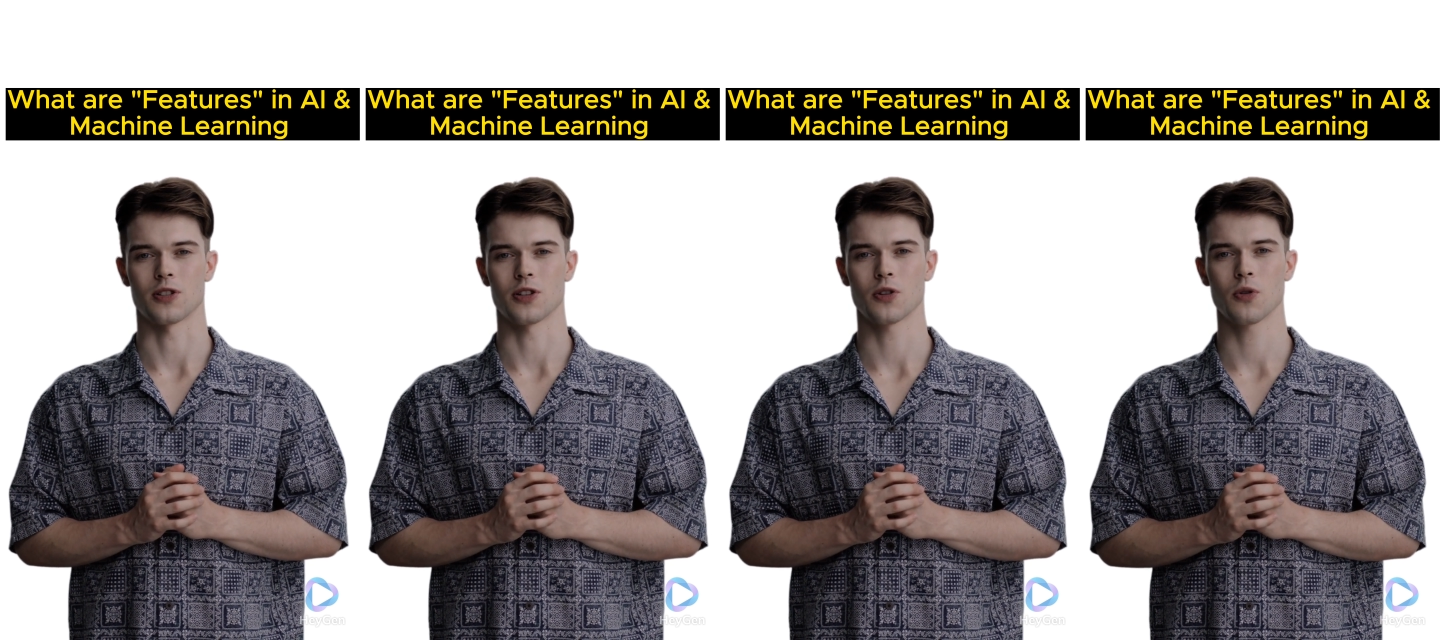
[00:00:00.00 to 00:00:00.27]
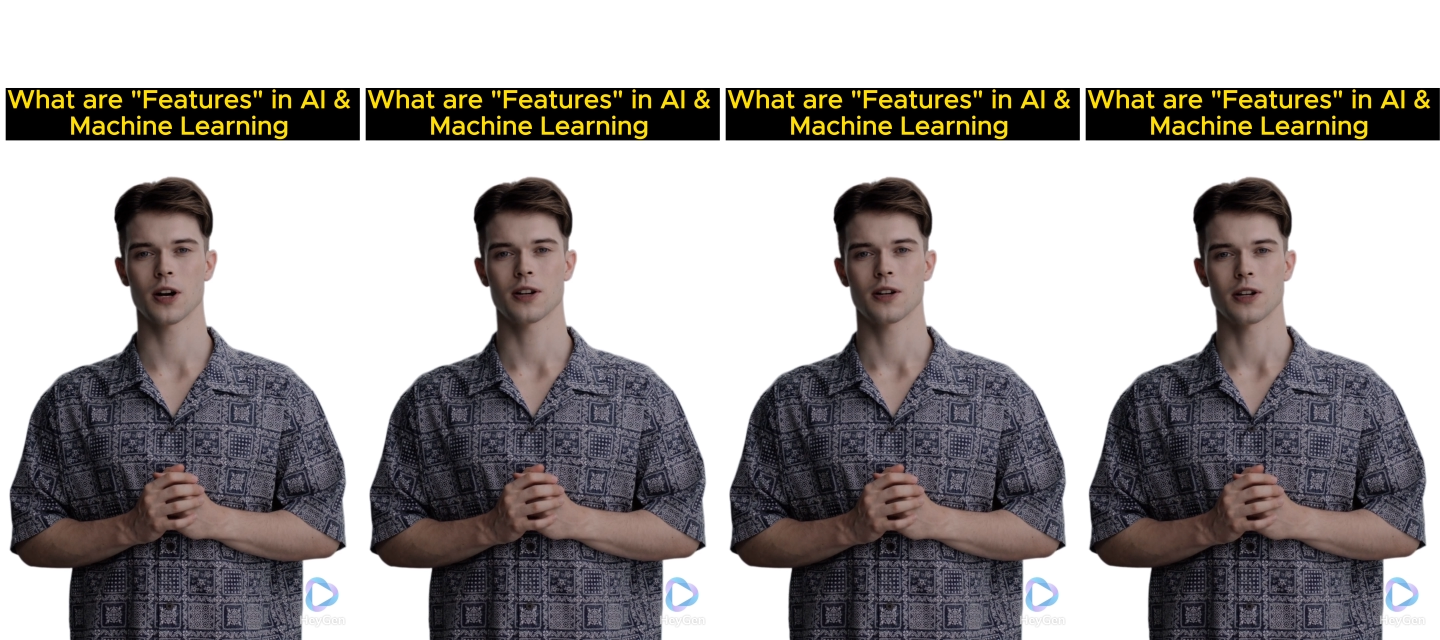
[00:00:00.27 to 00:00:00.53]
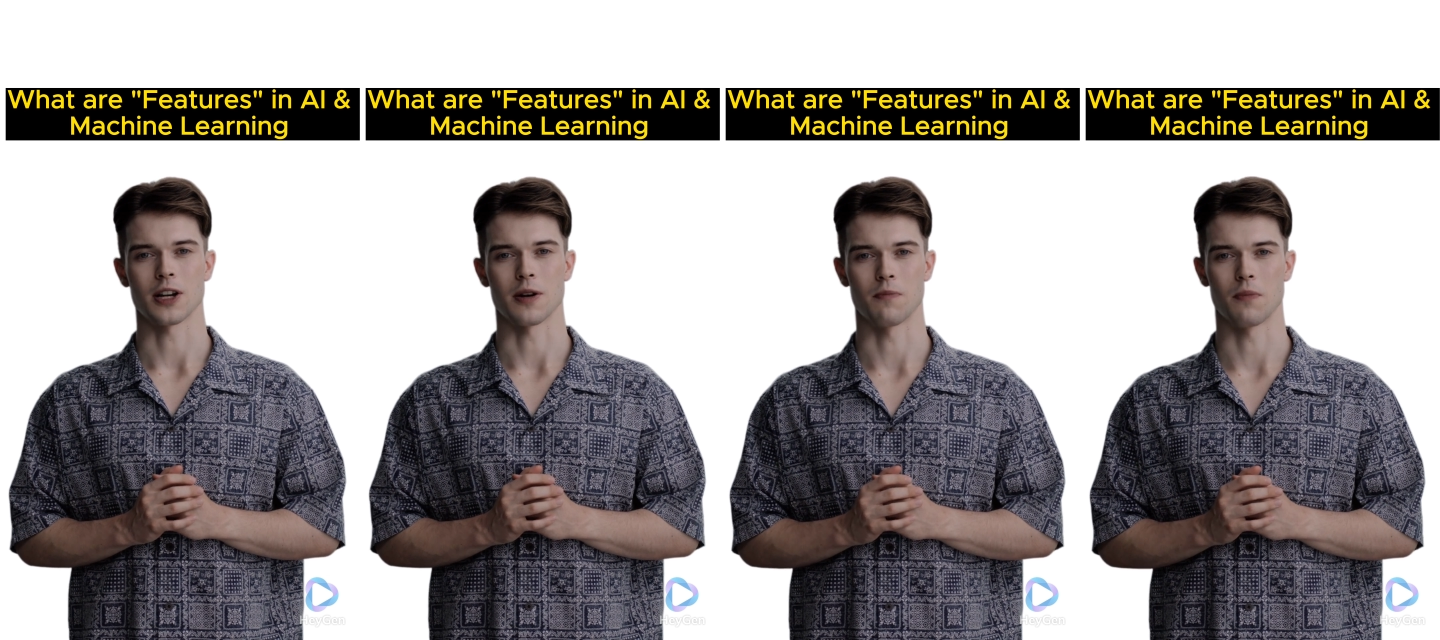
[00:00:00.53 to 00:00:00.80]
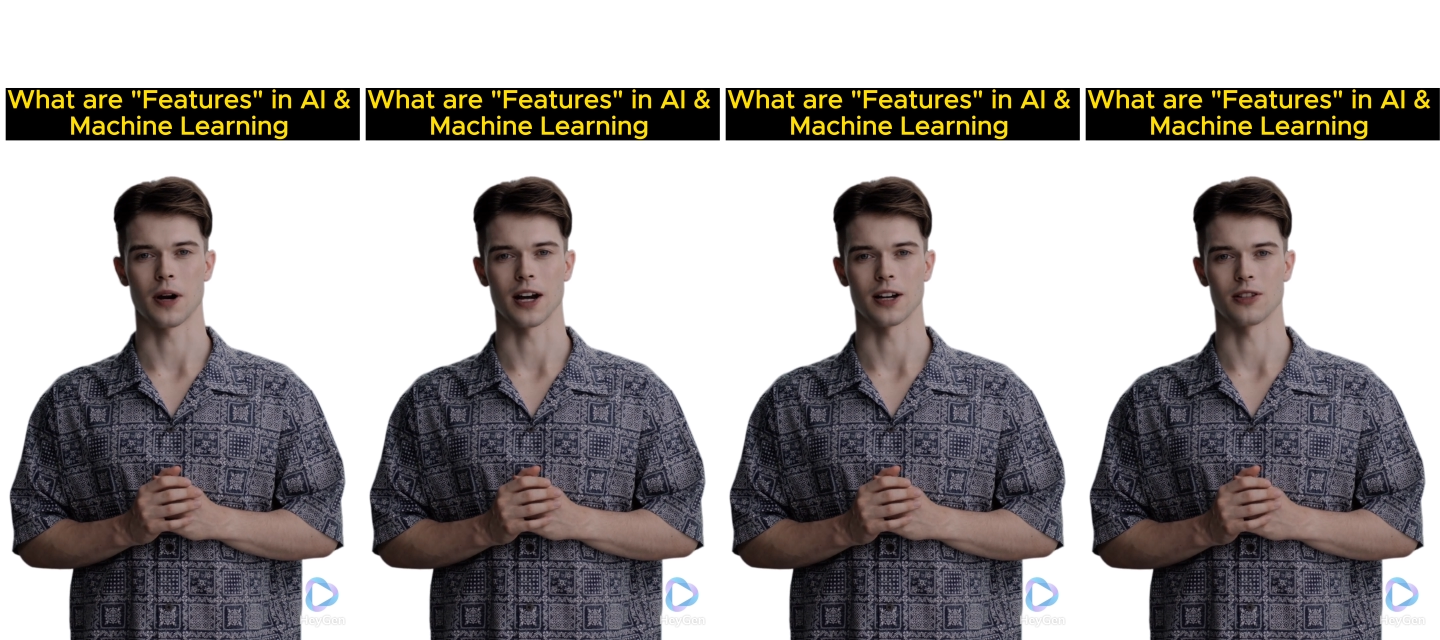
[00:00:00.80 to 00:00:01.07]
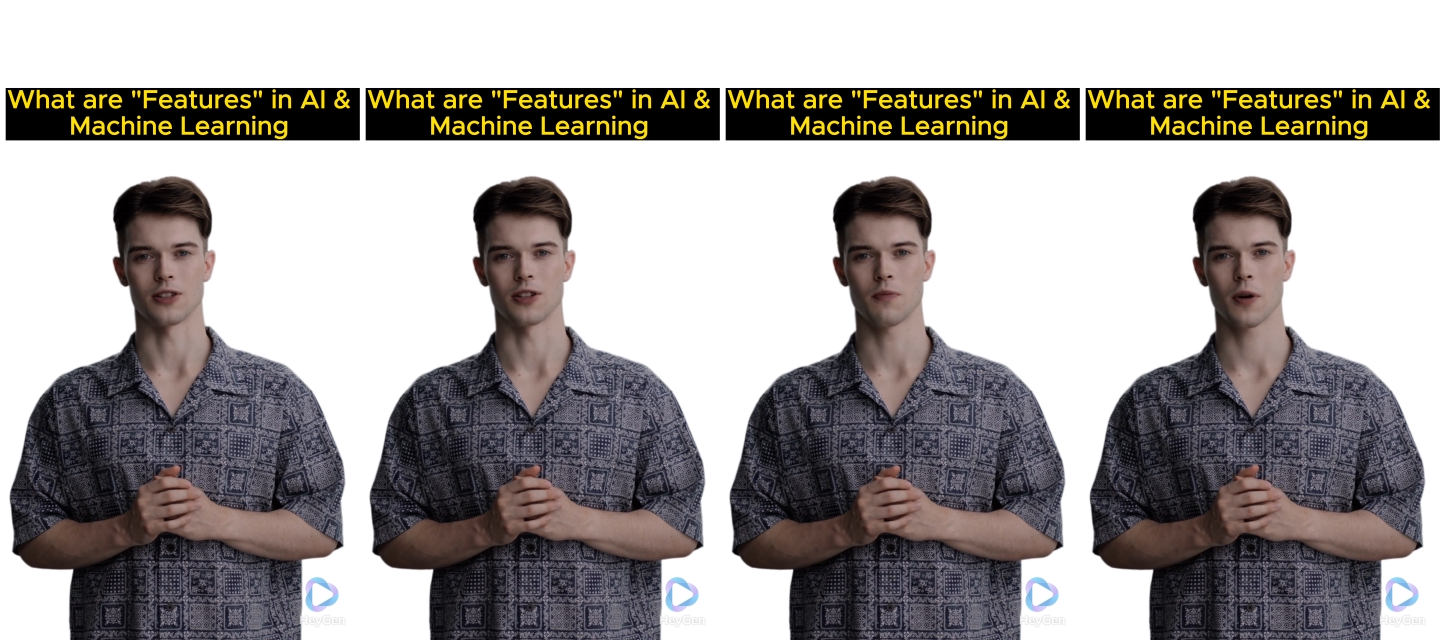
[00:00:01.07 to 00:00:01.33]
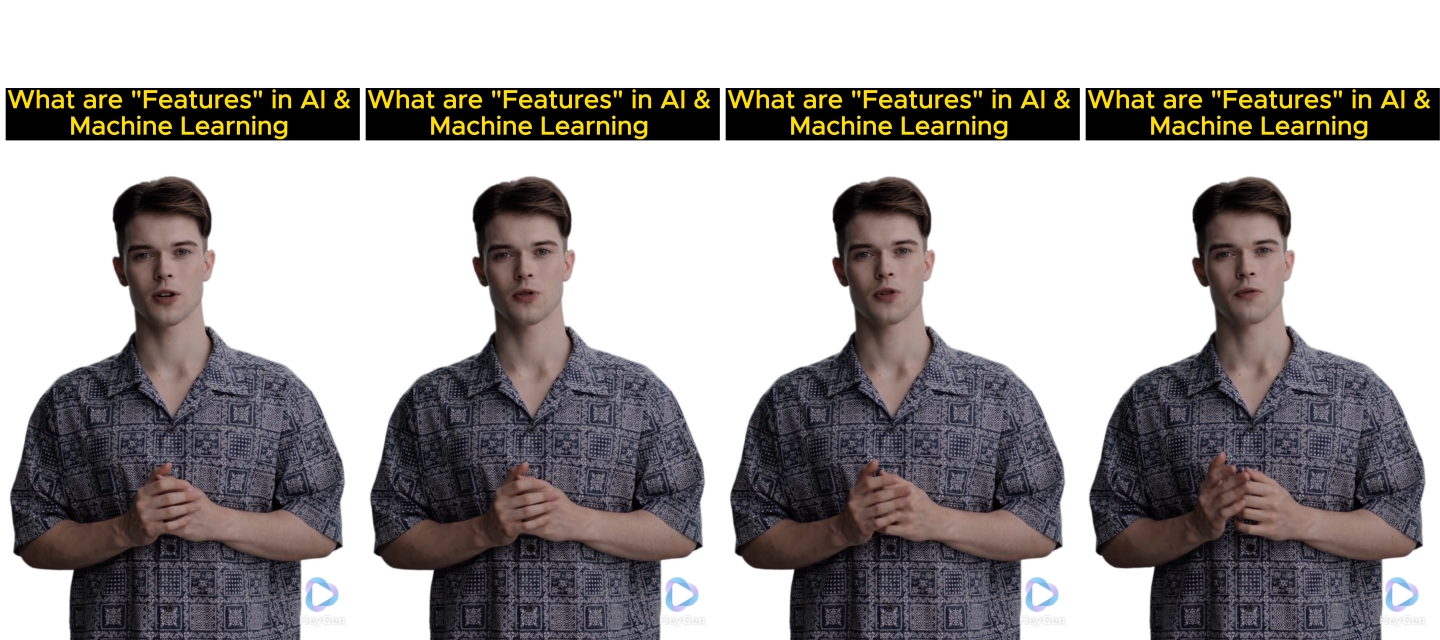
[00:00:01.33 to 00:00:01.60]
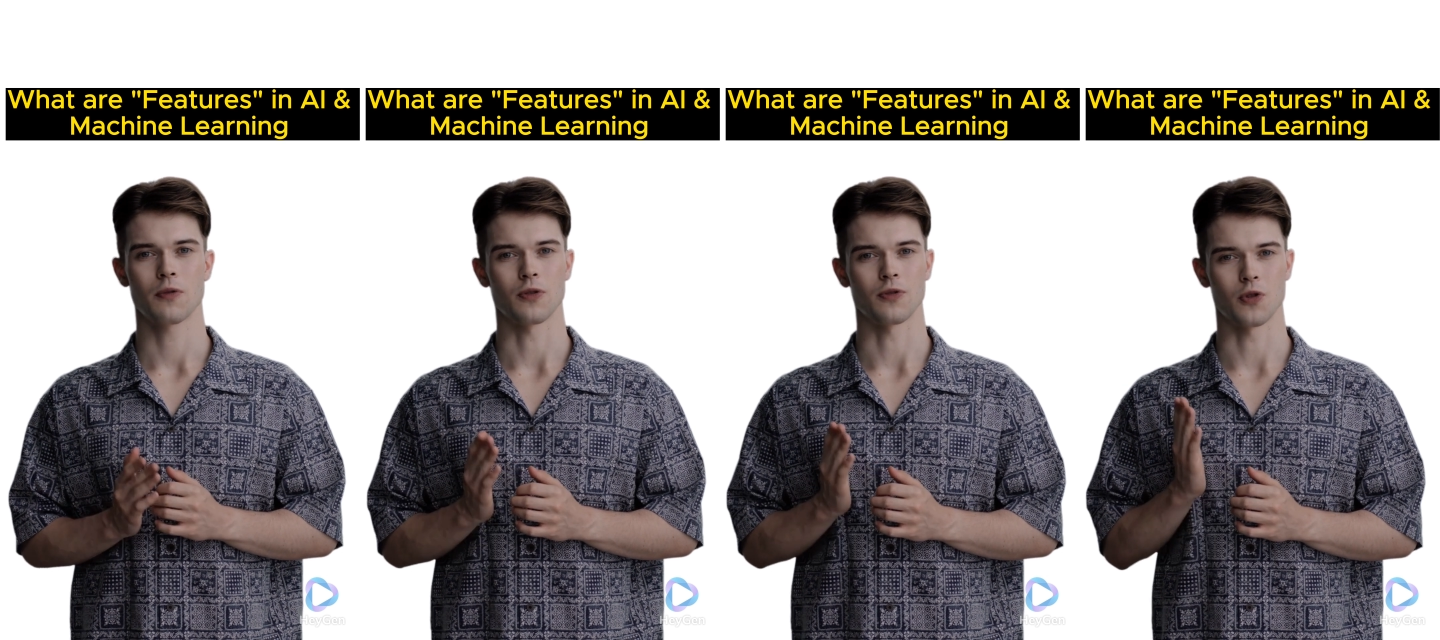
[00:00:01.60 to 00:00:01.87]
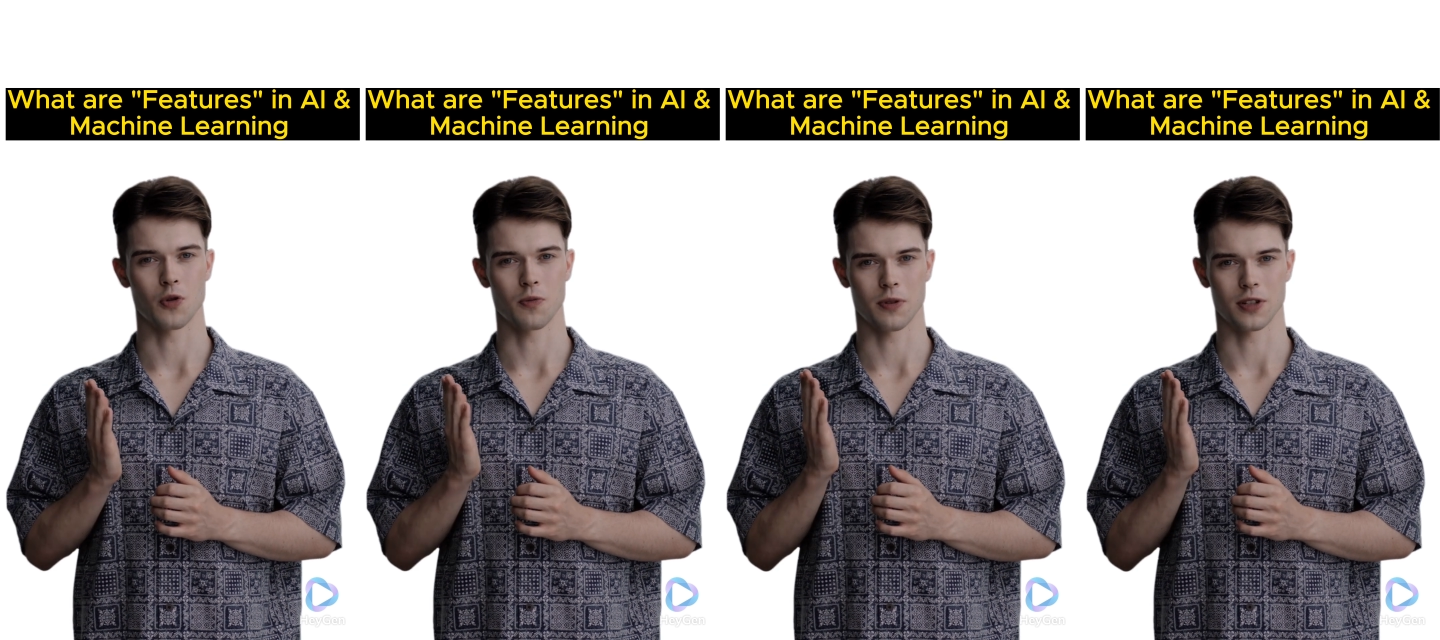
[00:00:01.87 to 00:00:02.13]
directly impacts the model's
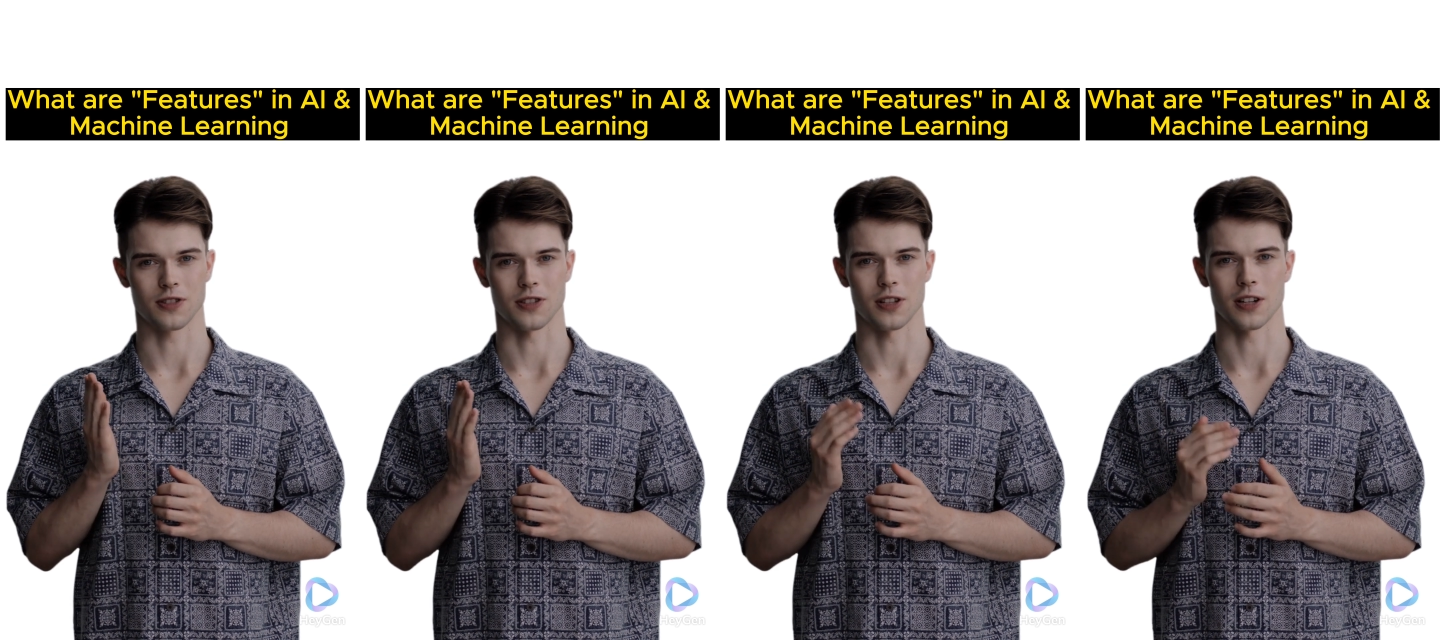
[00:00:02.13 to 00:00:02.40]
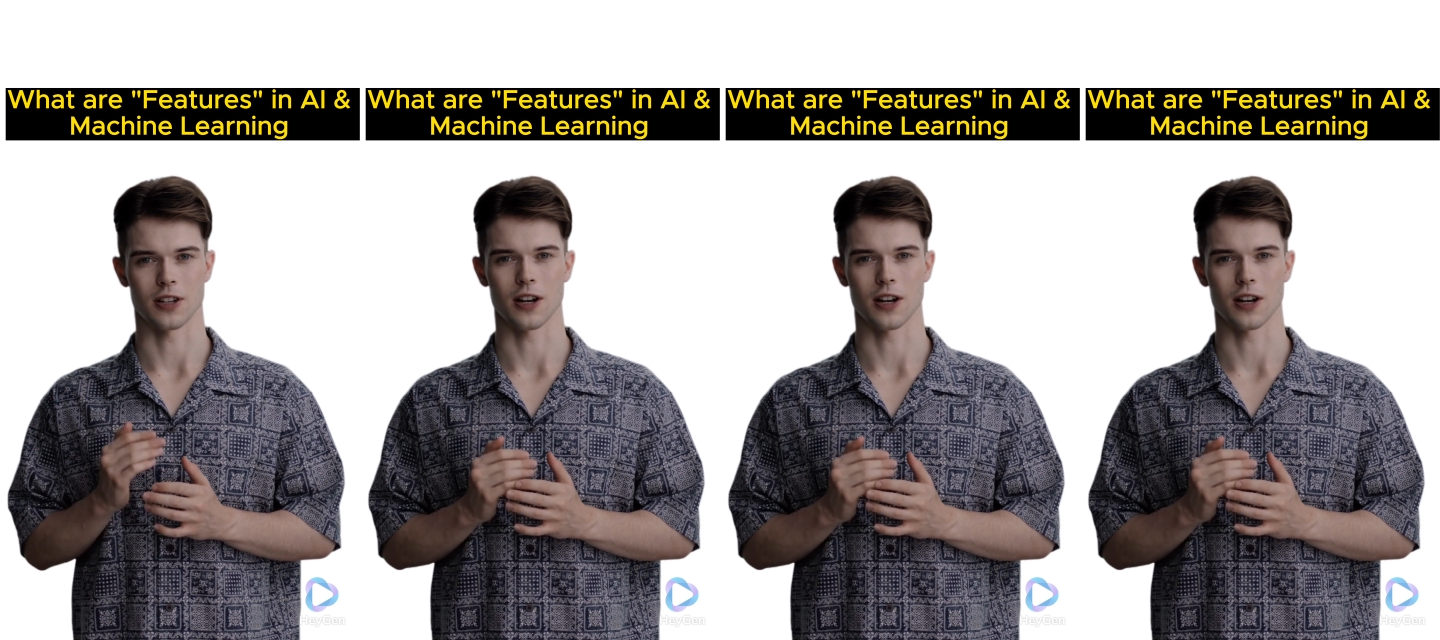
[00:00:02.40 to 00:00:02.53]
performance,